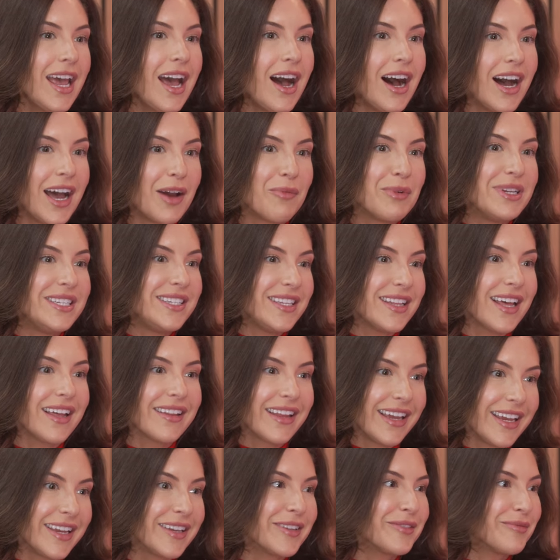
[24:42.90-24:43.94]
And we see that,
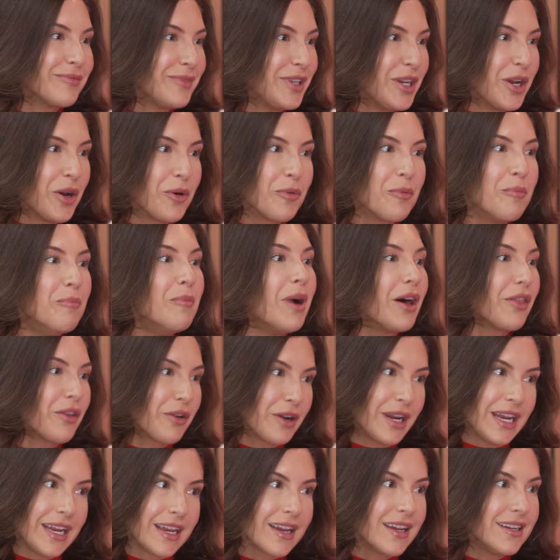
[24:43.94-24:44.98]
like,
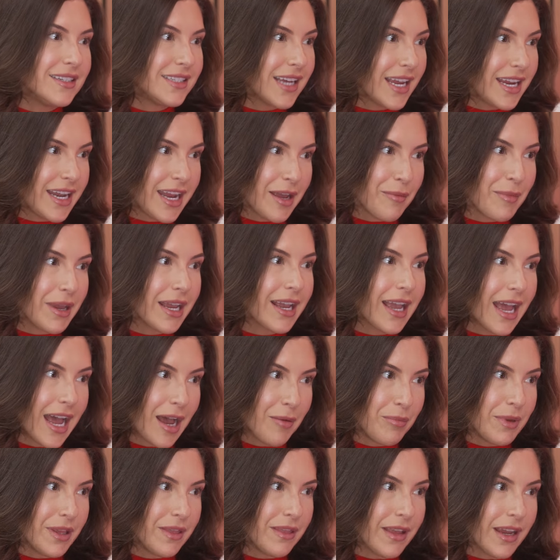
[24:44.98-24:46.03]
mothering dynamic
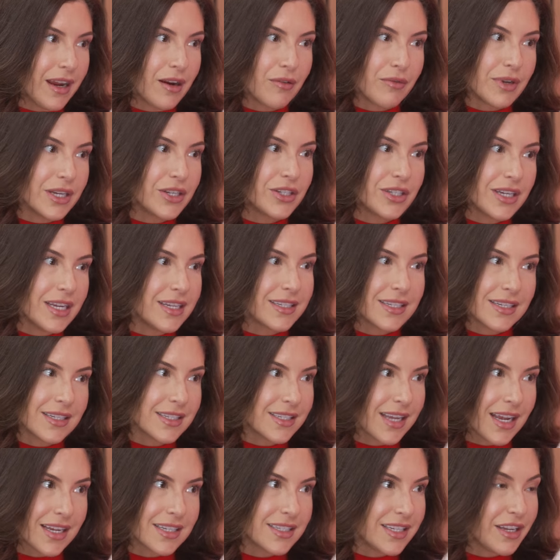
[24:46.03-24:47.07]
happen there, which isn't
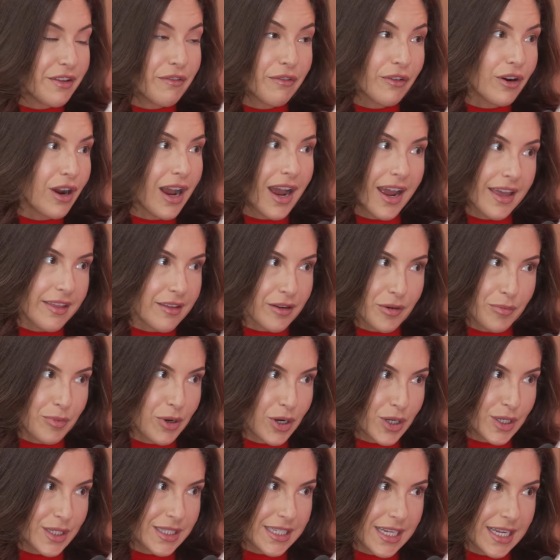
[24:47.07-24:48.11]
sexy for either
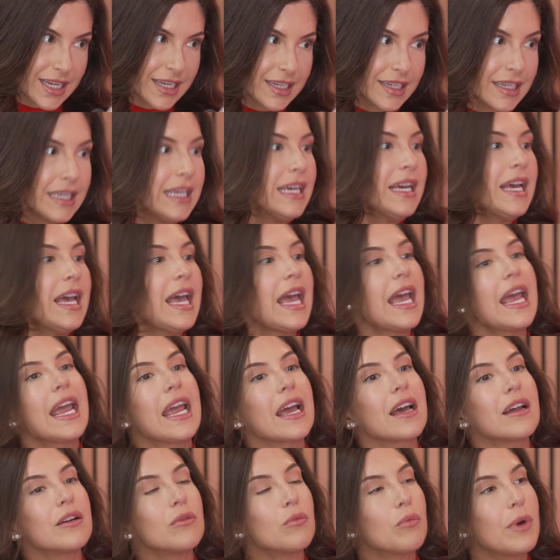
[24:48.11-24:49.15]
person.
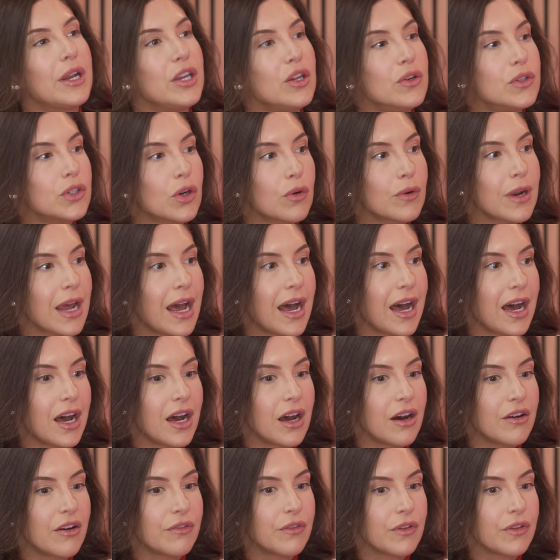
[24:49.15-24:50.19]
And when you don't
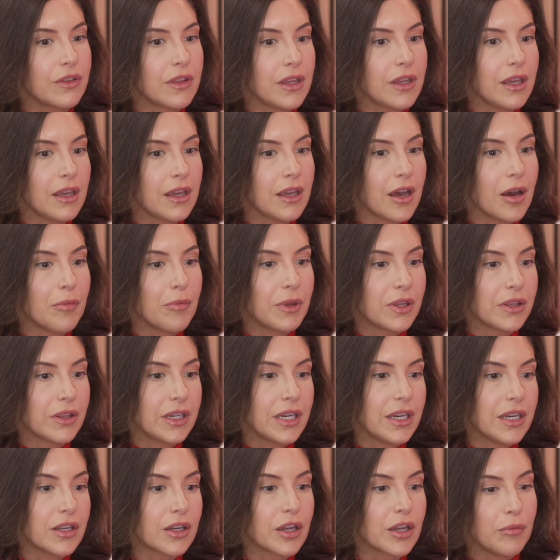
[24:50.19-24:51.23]
have the
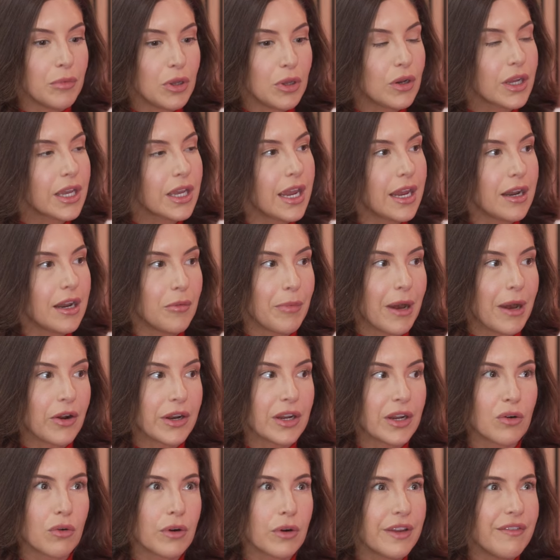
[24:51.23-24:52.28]
ability to communicate about
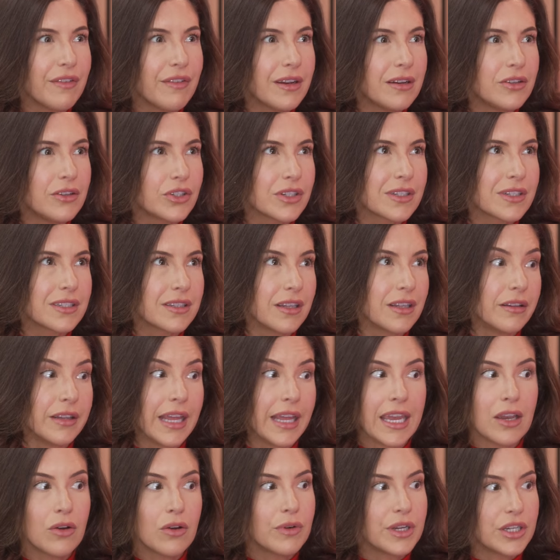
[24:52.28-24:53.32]
it, or even just the
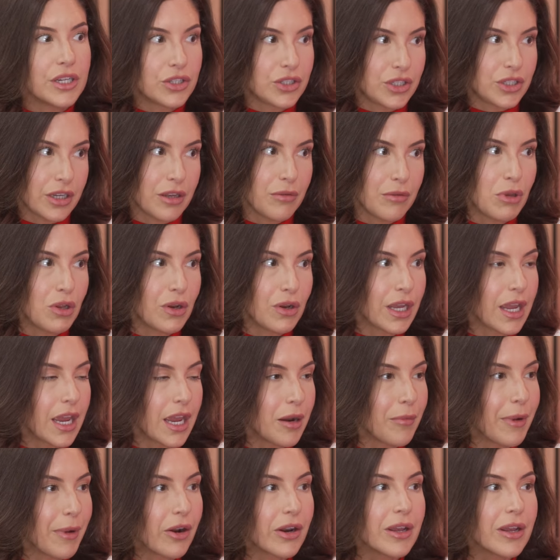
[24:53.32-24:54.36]
language to
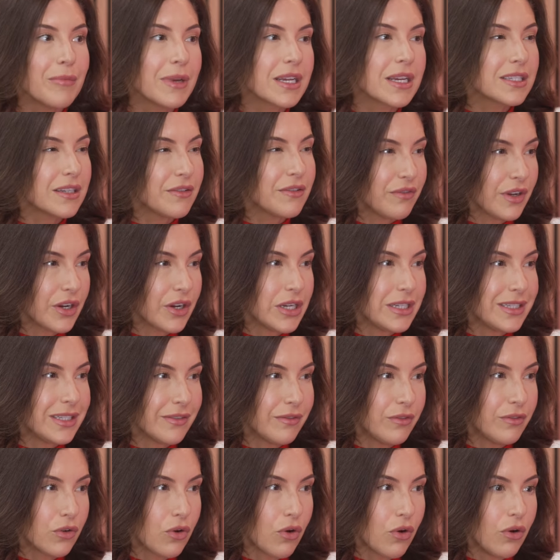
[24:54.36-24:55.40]
communicate about it, it makes it very
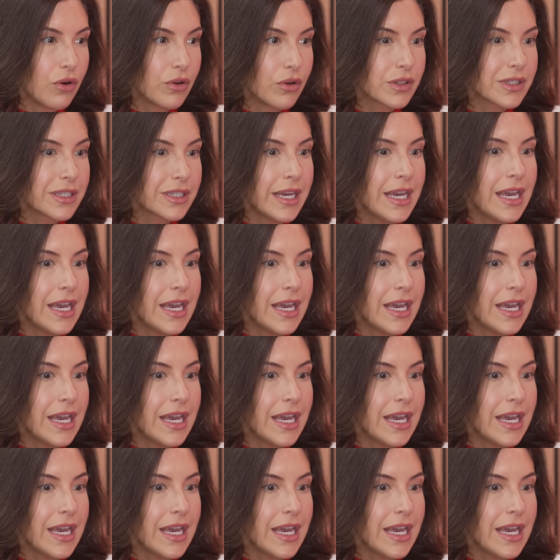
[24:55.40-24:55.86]
difficult.